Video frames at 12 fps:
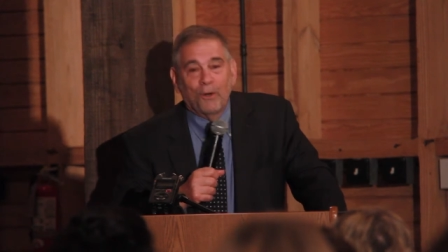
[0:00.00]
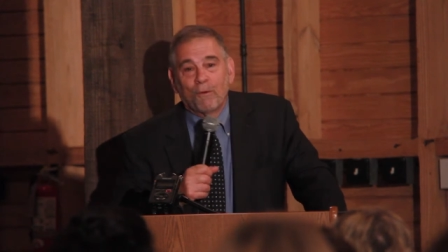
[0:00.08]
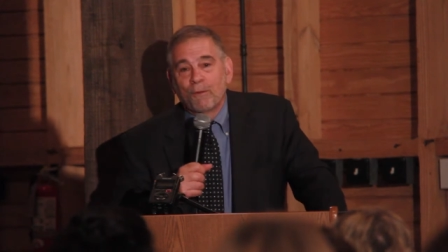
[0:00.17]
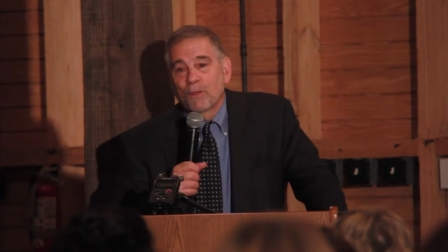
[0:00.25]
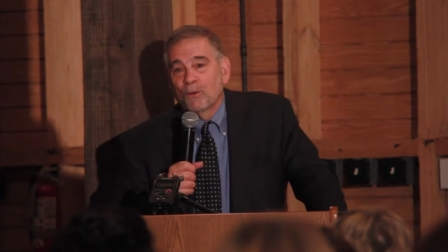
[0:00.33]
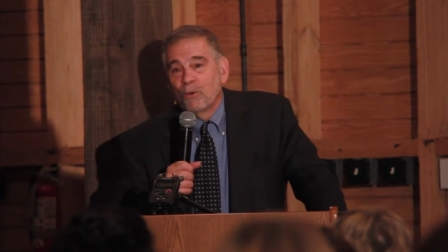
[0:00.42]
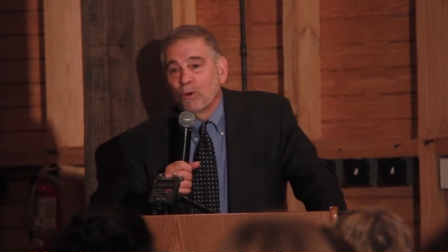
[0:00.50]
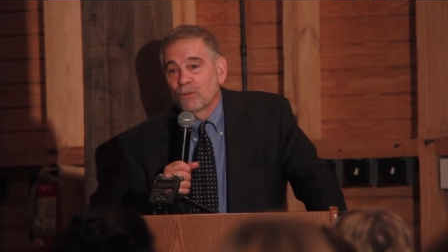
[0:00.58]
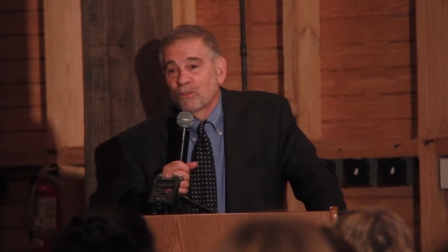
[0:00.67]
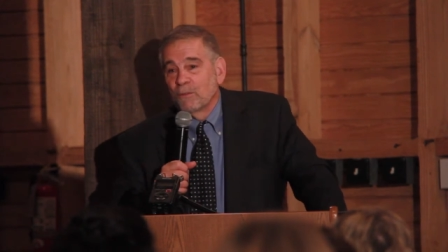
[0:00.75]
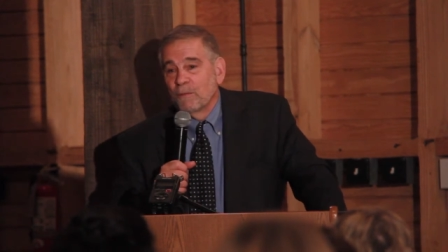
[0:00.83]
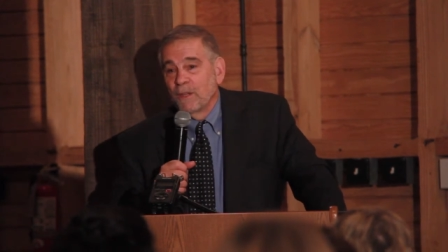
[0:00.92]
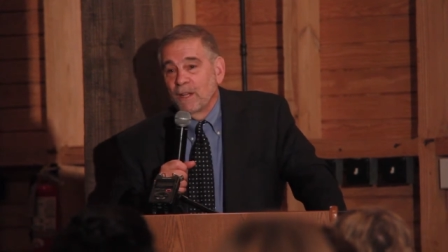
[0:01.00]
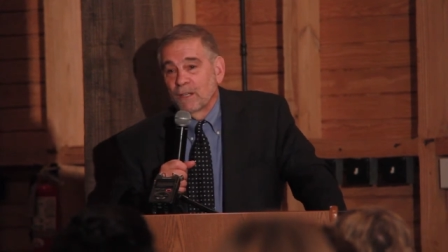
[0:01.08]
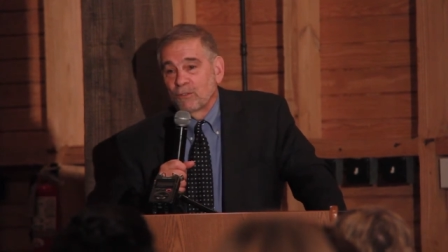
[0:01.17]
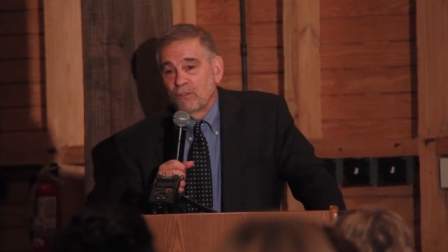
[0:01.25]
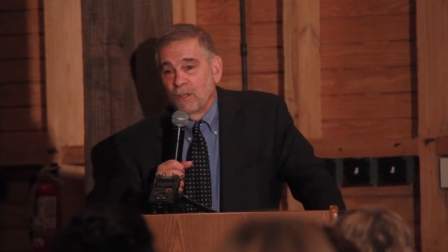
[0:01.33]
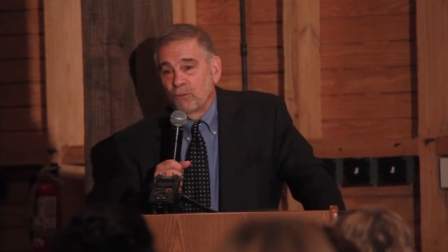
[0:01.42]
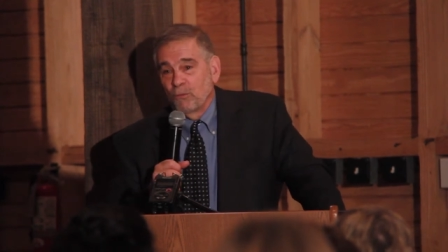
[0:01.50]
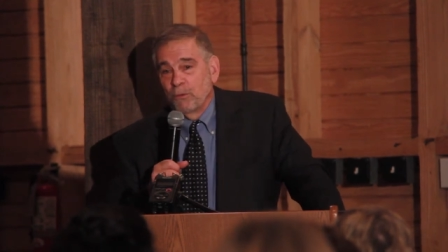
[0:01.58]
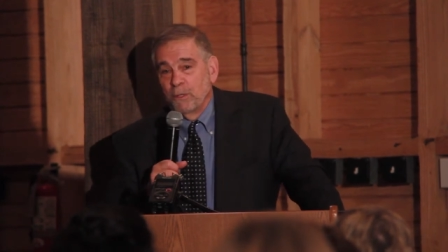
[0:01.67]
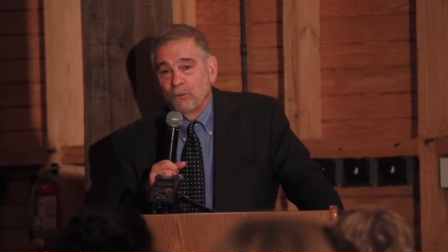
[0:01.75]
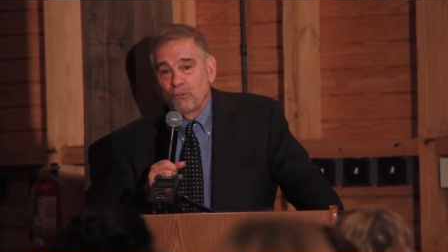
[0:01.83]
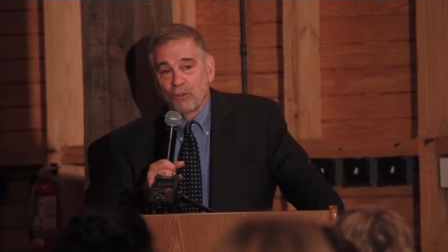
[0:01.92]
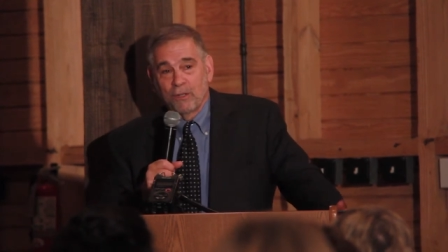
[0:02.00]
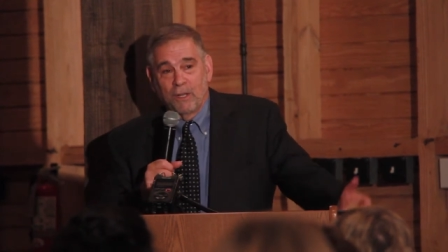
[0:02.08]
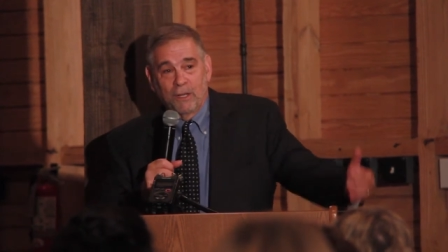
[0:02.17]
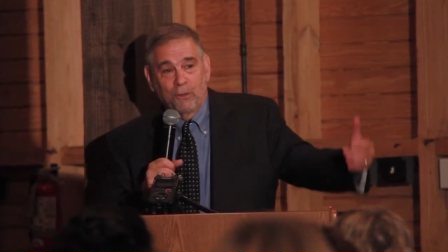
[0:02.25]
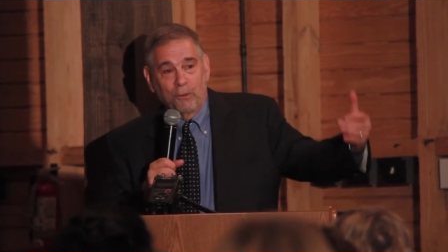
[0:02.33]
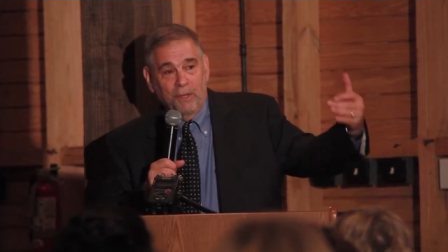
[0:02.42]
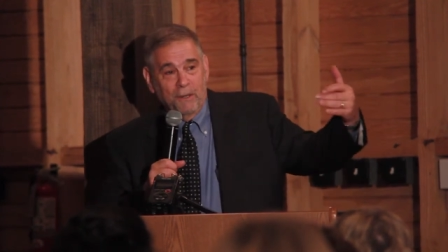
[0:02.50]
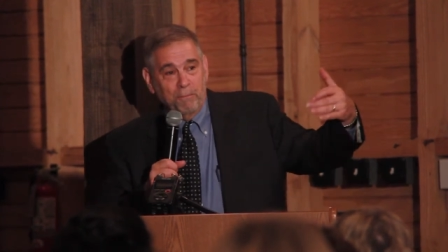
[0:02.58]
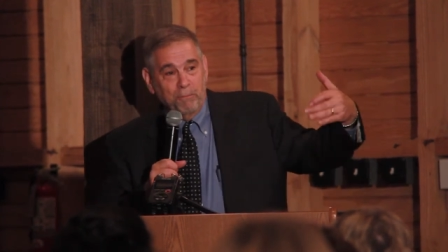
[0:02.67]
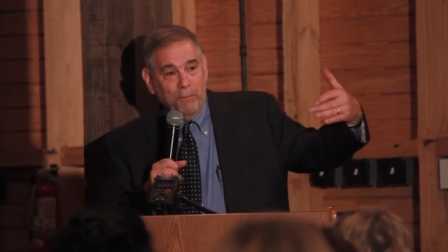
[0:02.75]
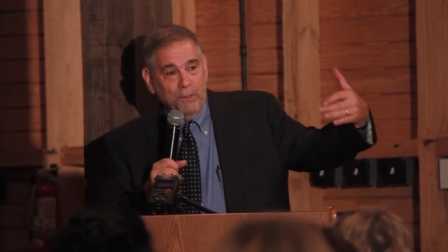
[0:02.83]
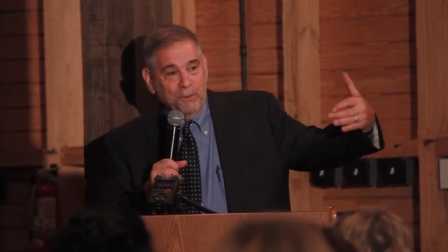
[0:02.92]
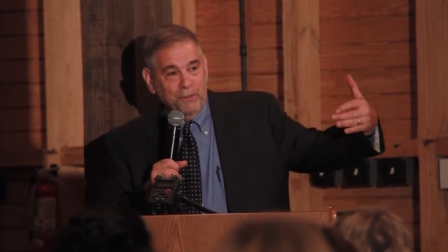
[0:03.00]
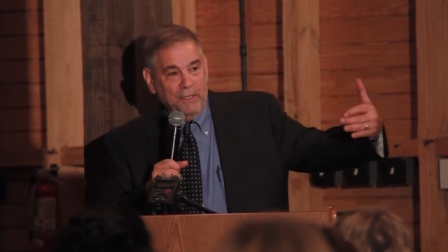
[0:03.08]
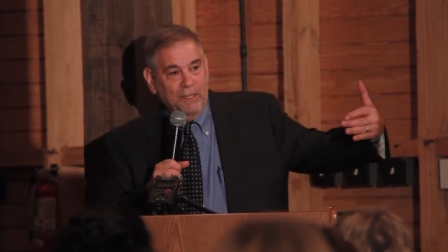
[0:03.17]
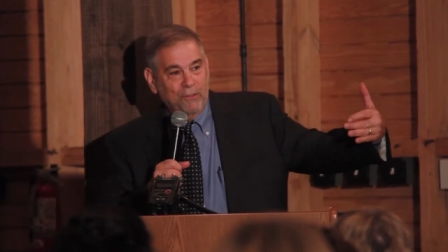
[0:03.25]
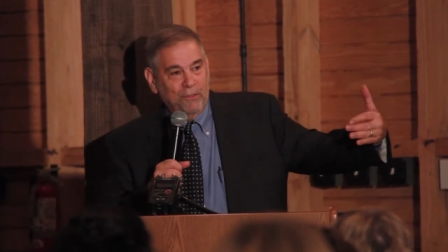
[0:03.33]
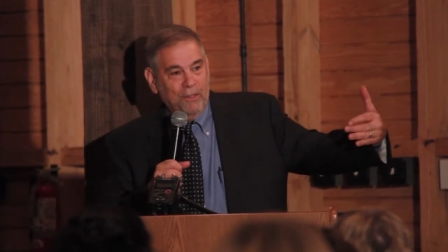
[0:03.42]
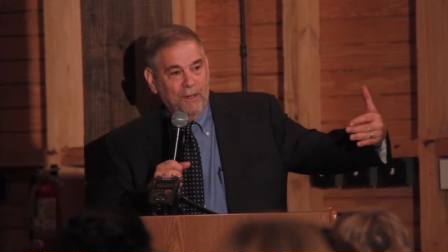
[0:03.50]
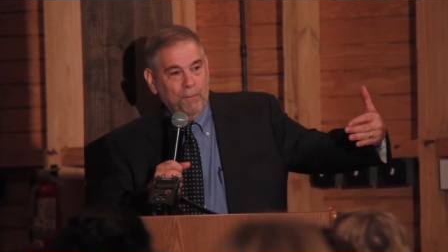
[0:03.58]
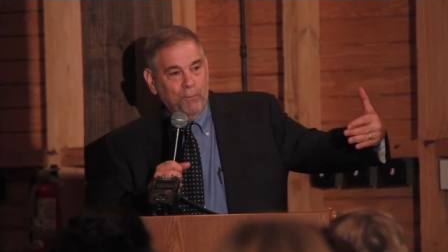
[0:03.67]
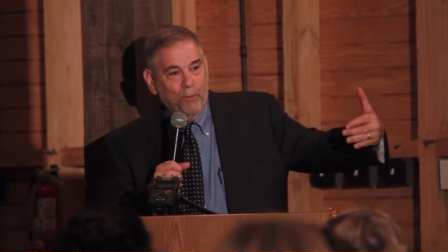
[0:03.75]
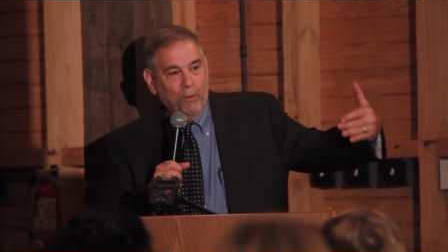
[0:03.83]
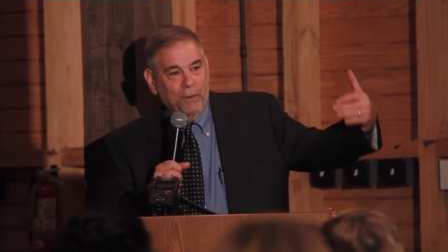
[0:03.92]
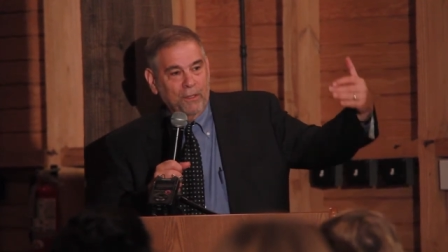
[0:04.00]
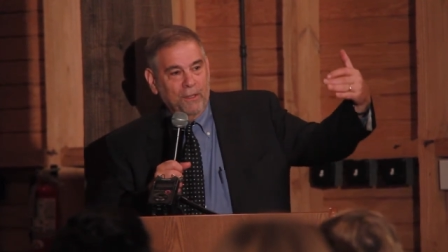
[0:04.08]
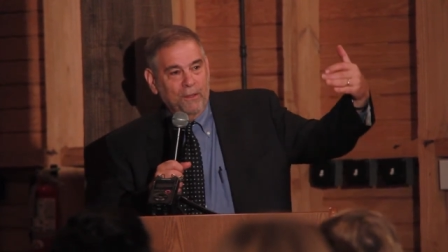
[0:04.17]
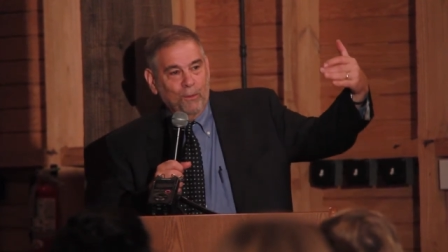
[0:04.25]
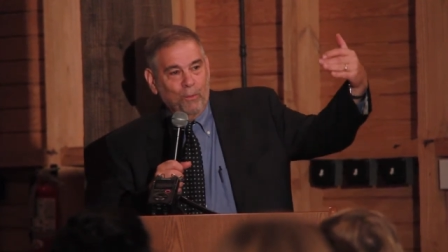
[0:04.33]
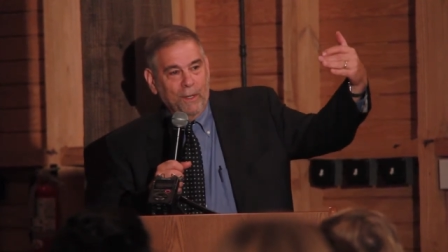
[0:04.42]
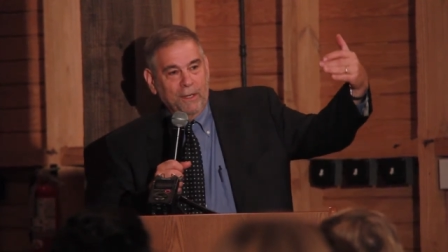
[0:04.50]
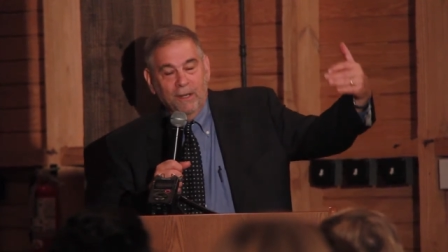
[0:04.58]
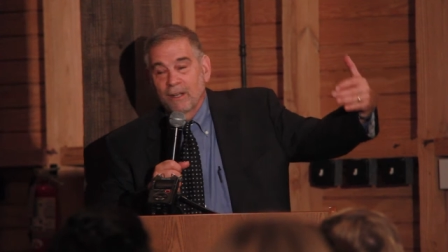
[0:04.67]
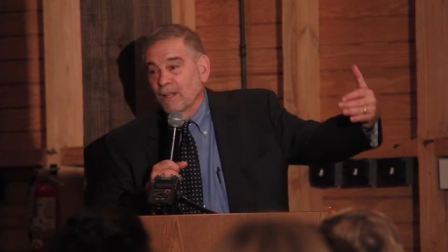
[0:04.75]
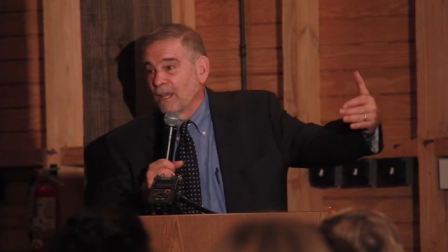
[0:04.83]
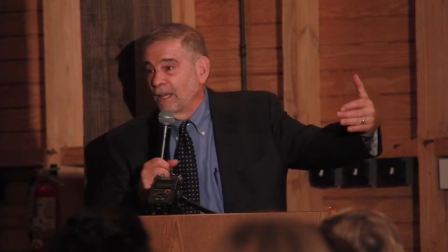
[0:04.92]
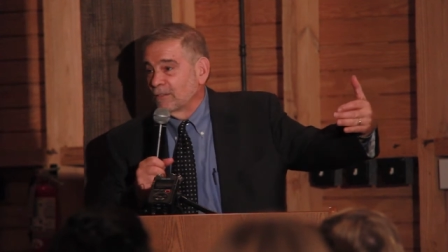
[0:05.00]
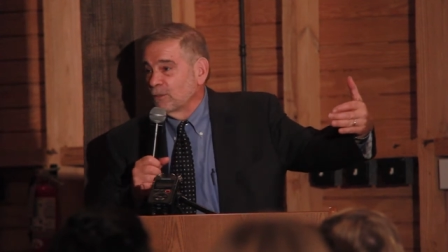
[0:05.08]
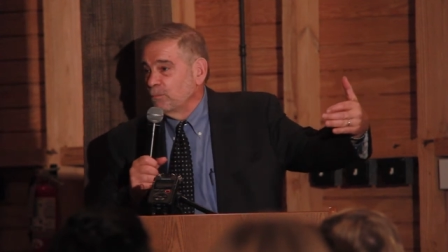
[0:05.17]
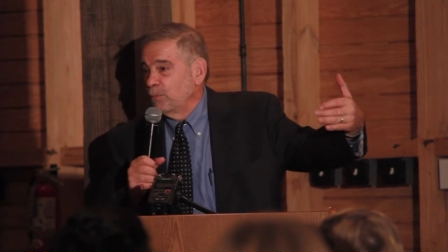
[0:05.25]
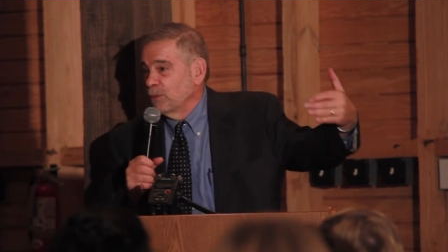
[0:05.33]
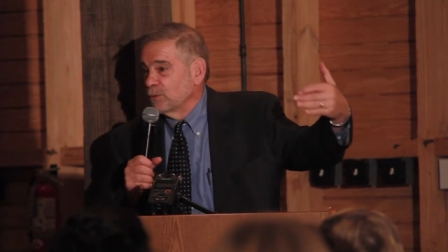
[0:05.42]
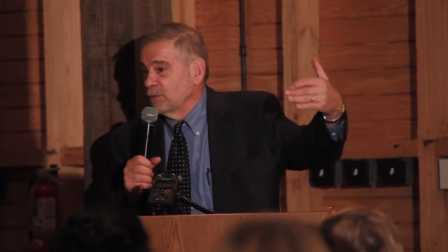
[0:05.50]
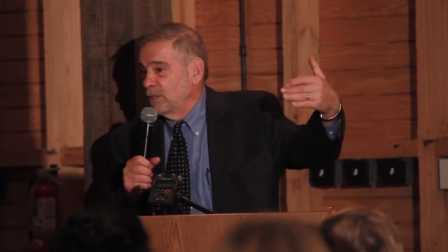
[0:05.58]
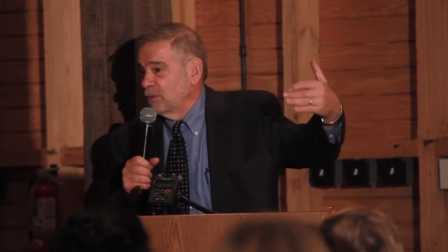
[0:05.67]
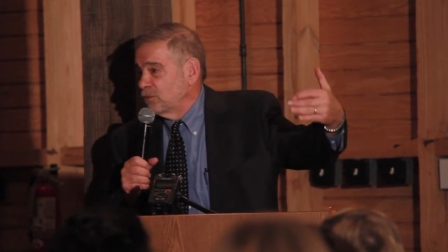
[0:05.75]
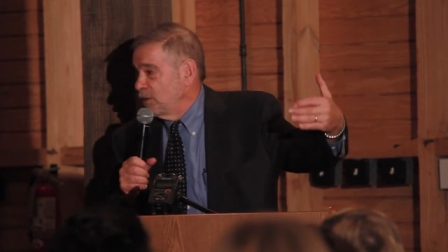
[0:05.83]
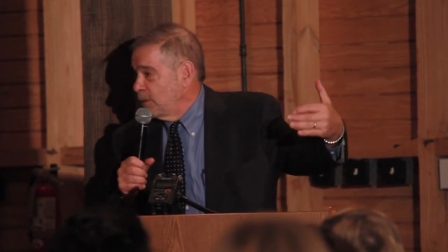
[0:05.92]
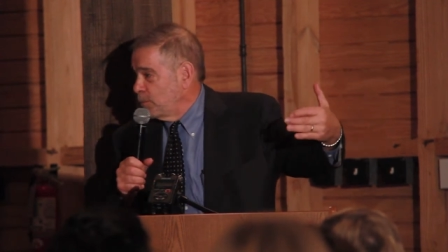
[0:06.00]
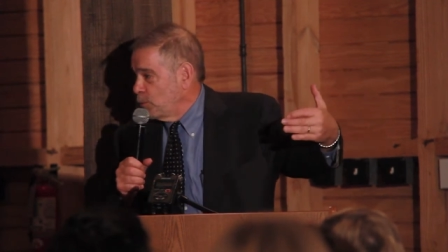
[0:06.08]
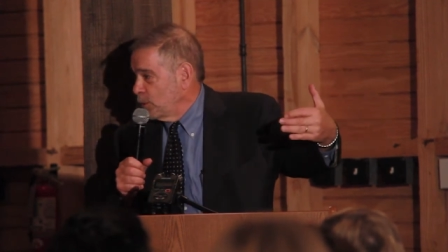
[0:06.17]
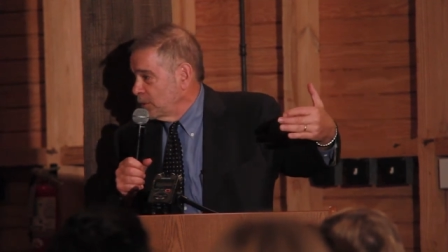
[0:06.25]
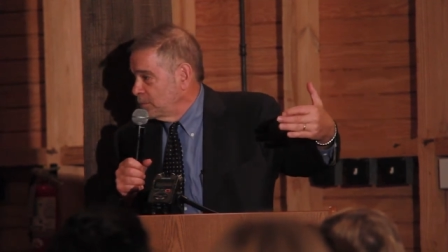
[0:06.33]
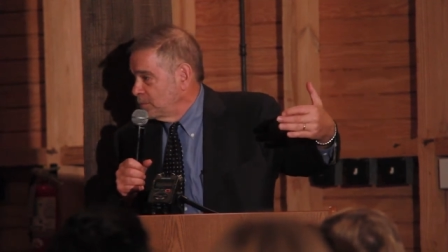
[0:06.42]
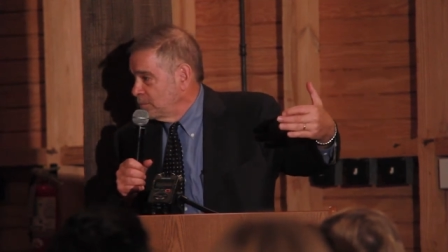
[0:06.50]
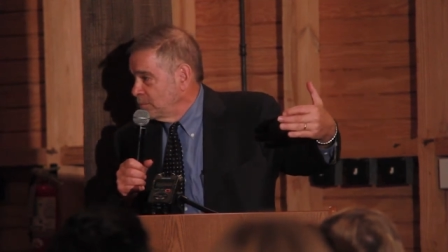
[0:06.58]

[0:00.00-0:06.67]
over the course of the next century, and Chicago then built its airport in the way Atlanta built its airport.